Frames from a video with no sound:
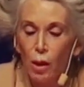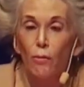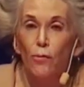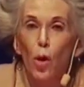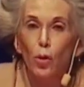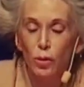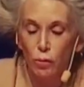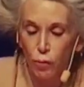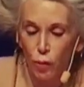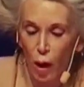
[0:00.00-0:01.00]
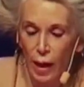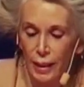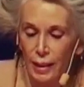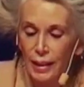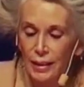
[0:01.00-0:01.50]
frozen
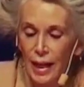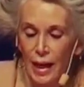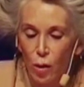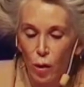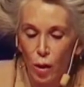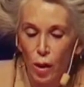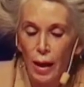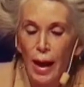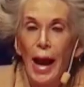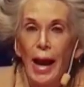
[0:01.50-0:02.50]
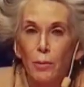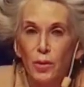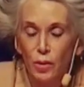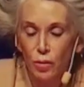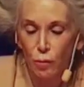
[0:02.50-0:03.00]
fright, terror,
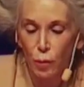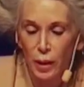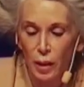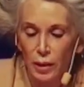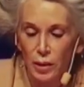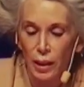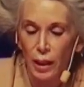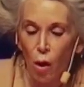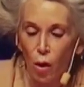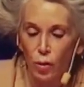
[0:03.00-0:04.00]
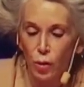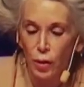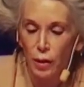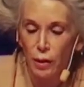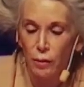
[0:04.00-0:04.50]
absence of realistic
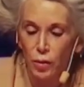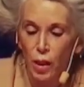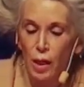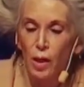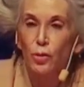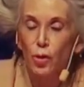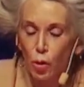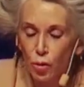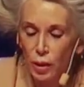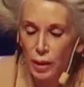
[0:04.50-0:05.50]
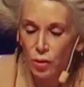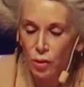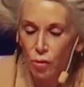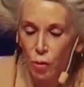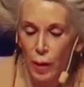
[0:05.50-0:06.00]
alternatives, socially
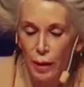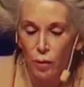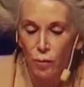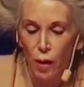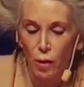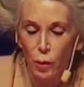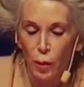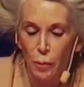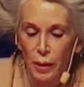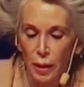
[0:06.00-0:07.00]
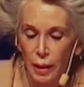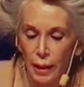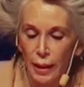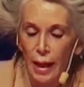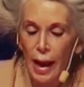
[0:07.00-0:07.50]
situated vulnerability,